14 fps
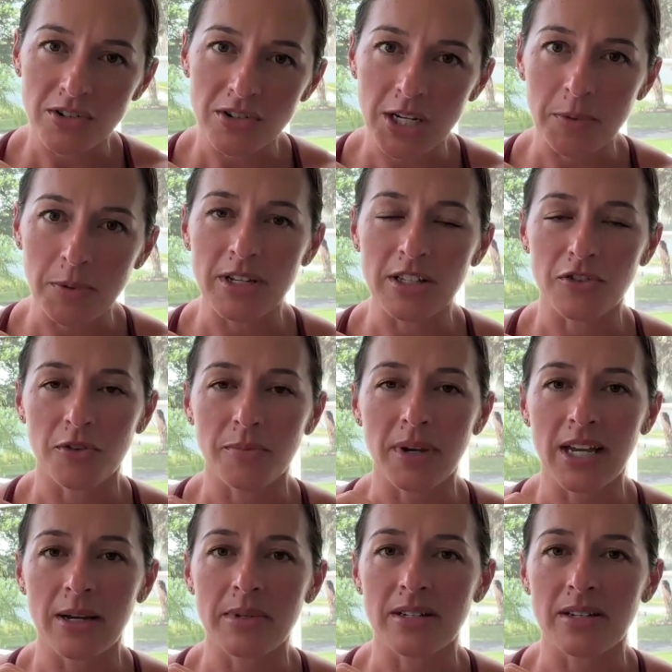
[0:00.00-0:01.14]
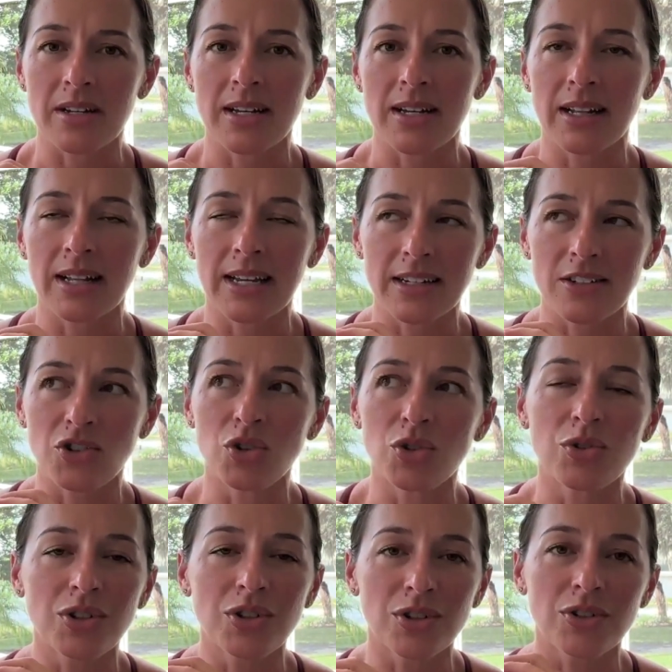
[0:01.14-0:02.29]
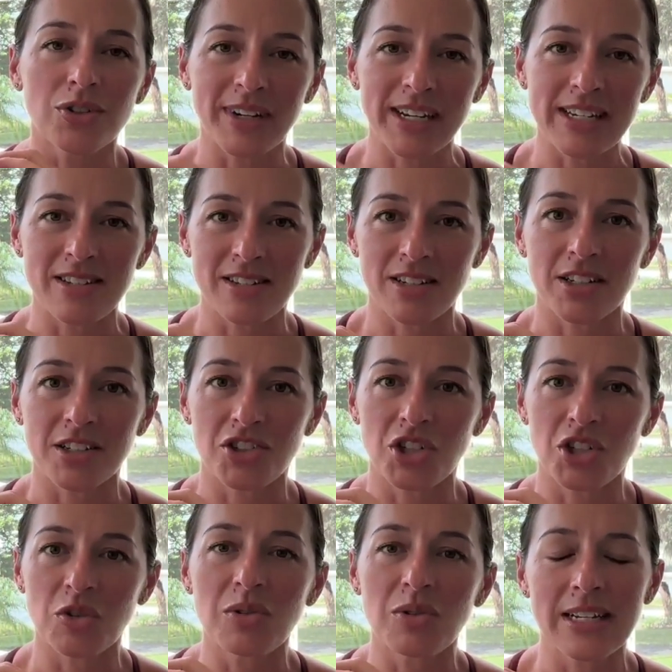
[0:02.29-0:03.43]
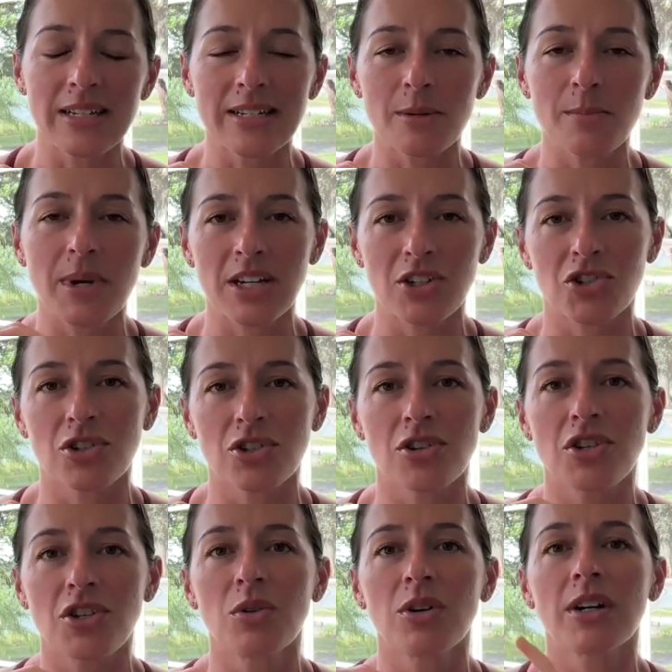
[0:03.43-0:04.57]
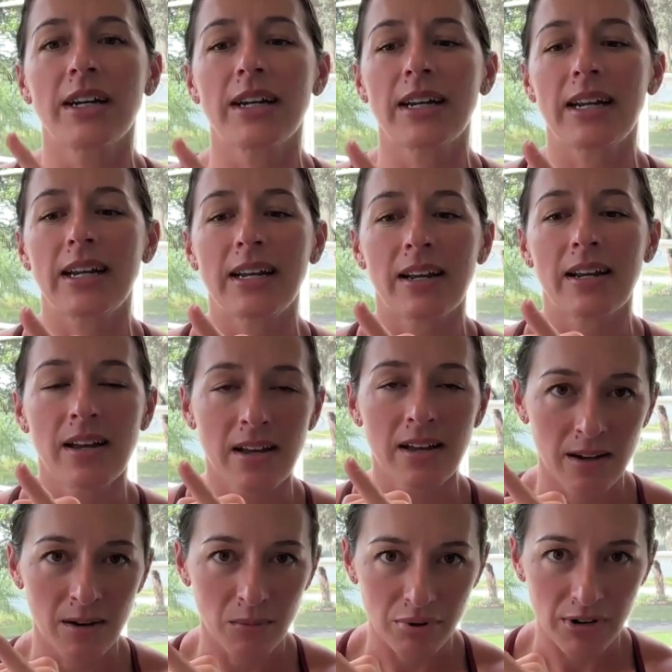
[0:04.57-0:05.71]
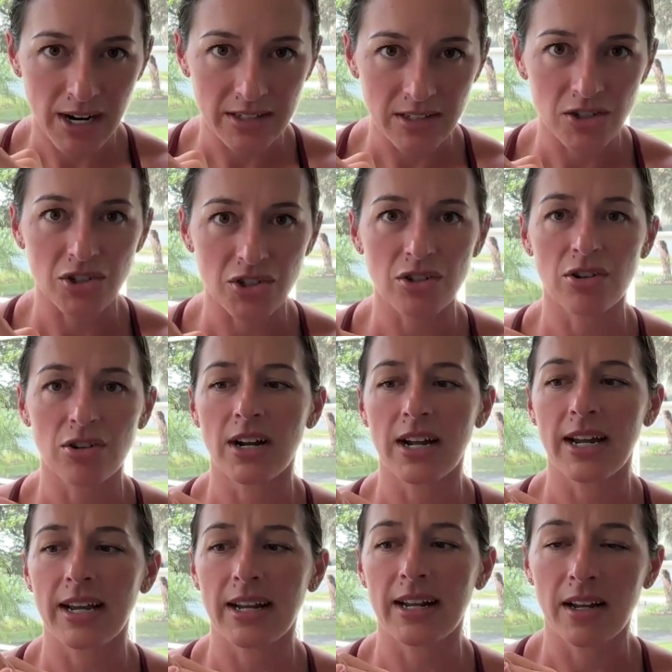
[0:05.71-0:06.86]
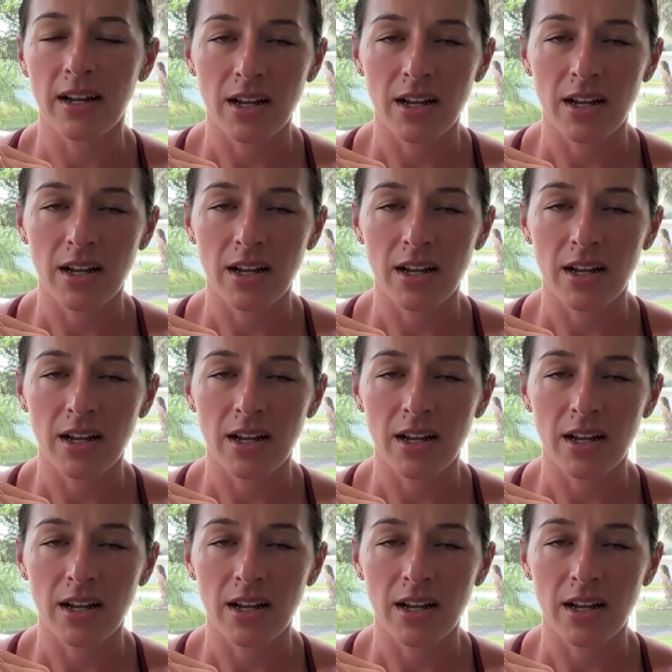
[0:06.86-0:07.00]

your supplements from Amazon, like do your research. You need to make sure you are getting practitioner grade,